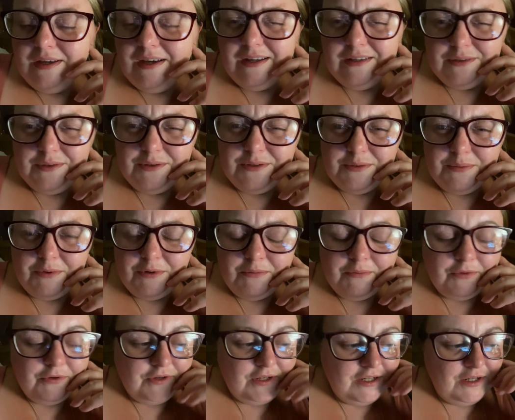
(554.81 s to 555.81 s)
I'll do it tomorrow
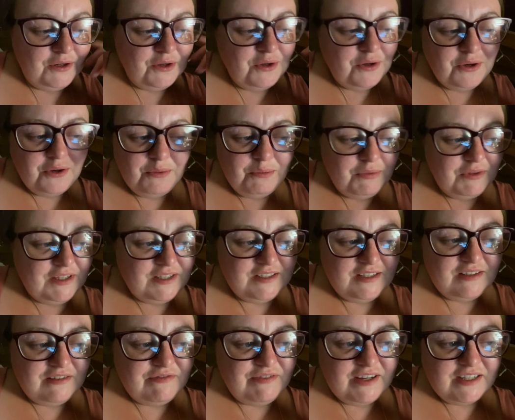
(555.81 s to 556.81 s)
morning. But this
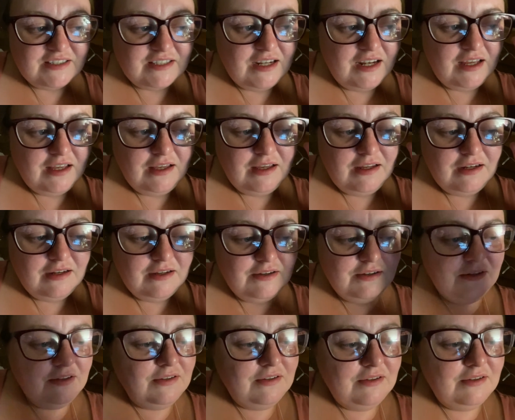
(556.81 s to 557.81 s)
is fascinating.
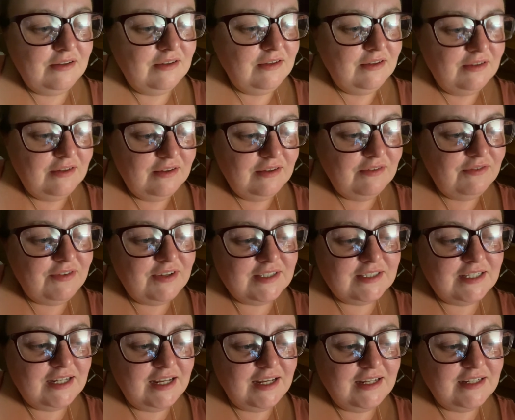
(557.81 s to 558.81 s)

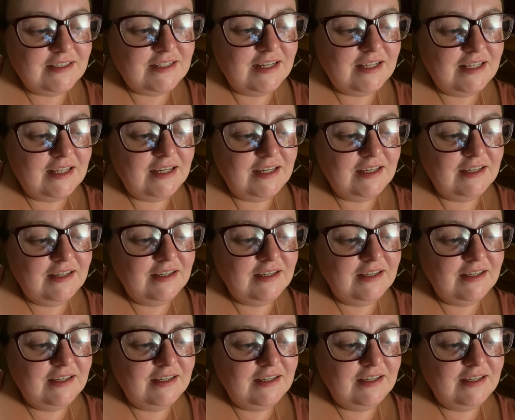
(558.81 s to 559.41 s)
Fascinating telly.